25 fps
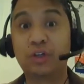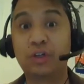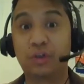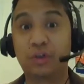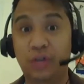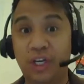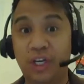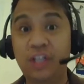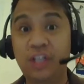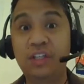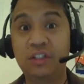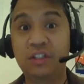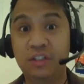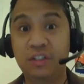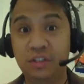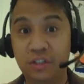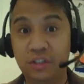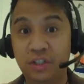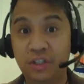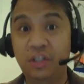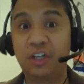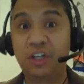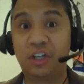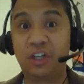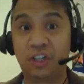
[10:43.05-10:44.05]
Alright?
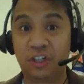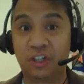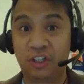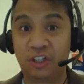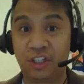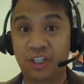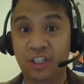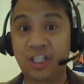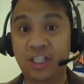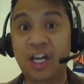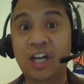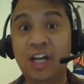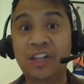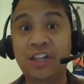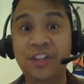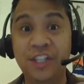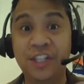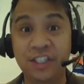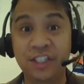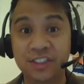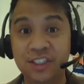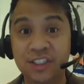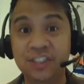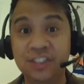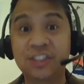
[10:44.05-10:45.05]
You learn a lot of
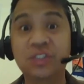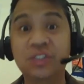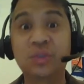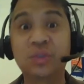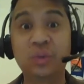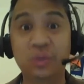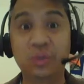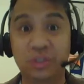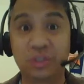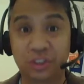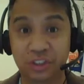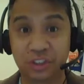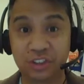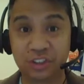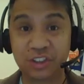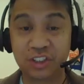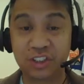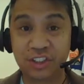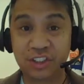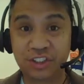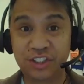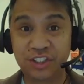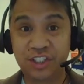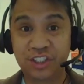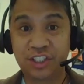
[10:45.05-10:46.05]
things in school.
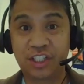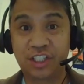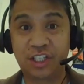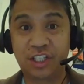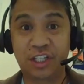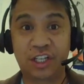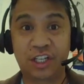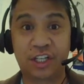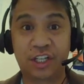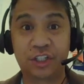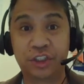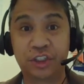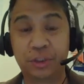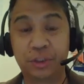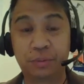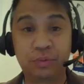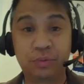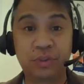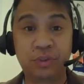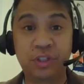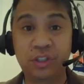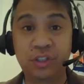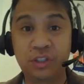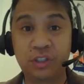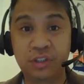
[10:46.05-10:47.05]

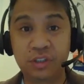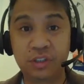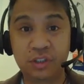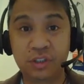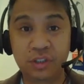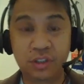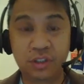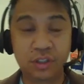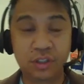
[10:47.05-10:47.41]
Algebra,